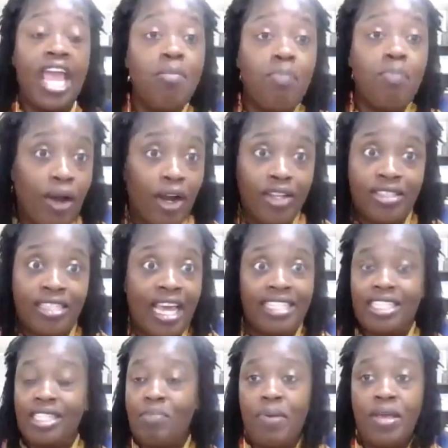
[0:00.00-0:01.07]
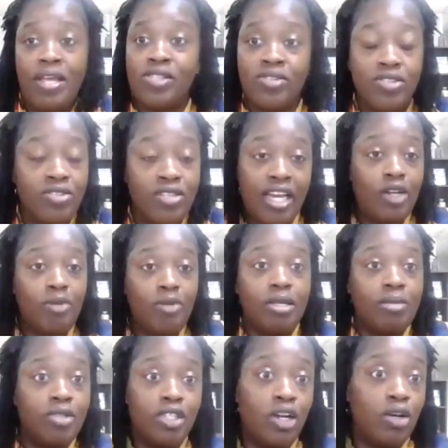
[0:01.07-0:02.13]
neighbor that depends on you to help
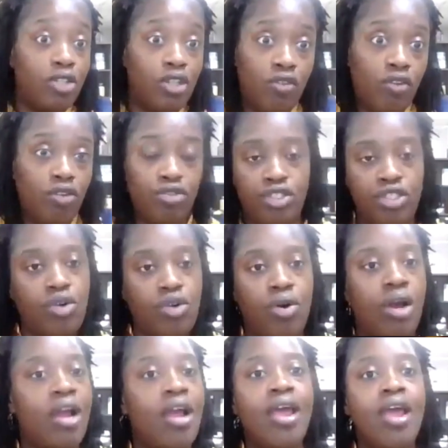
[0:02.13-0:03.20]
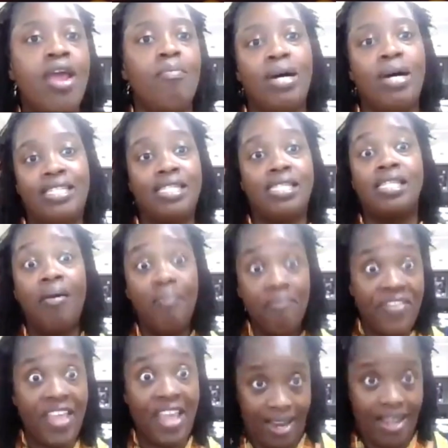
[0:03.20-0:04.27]
them to go to the grocery store, but
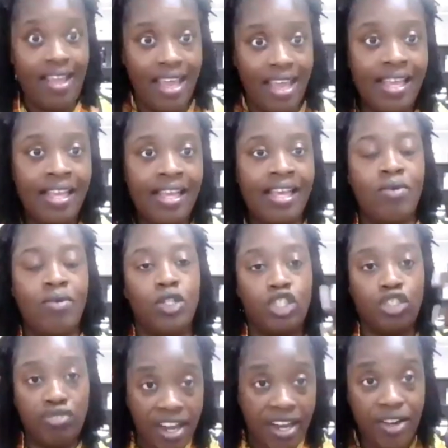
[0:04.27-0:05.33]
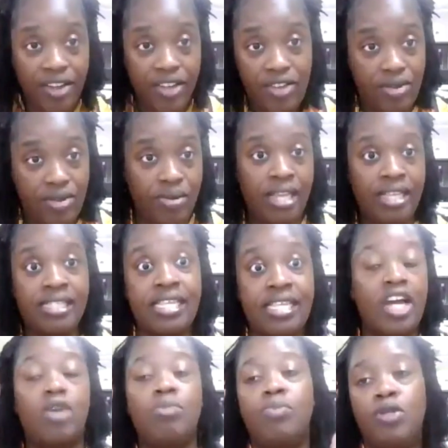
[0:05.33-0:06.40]
something will trigger you to
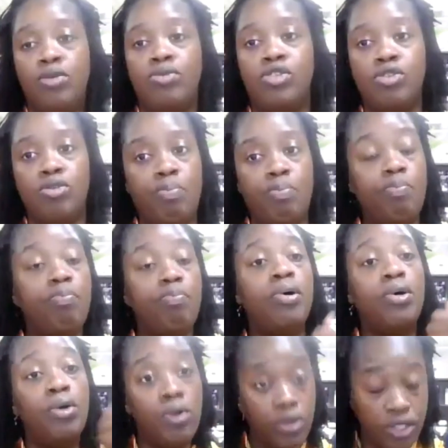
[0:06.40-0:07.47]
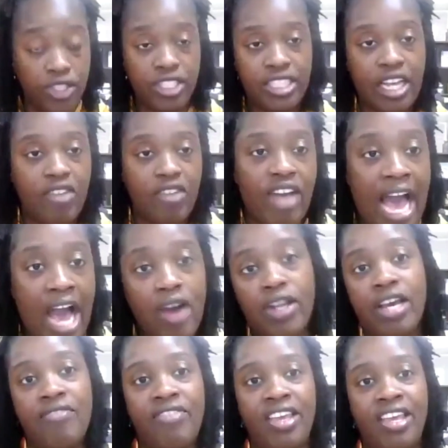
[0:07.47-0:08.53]
help you to pull yourself
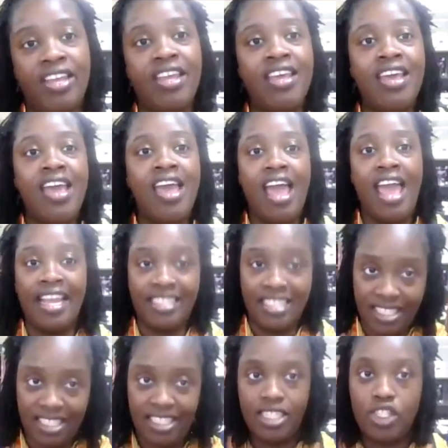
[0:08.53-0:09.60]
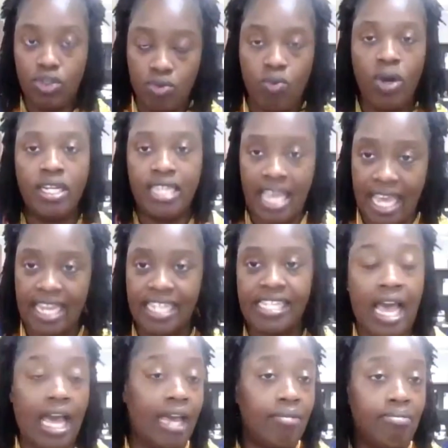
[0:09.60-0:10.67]
out of it. and to do one day at a
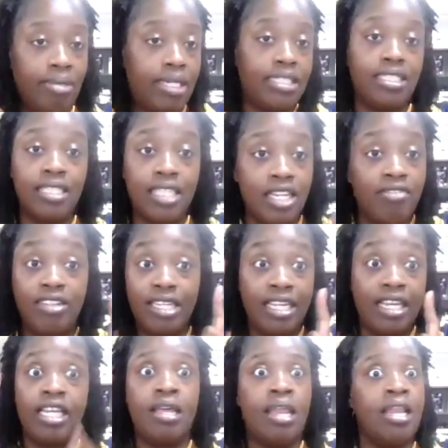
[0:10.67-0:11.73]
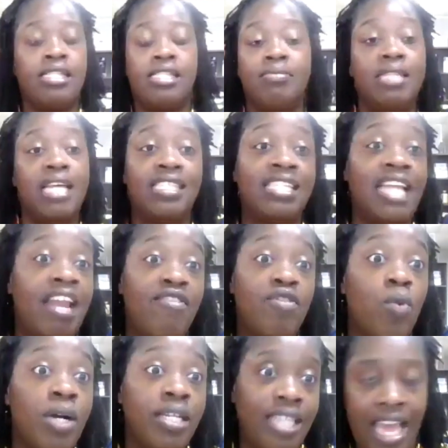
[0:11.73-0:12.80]
time, because literally, and it's sometimes not
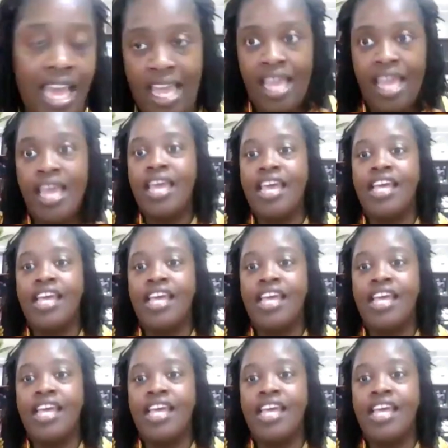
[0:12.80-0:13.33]
even one day,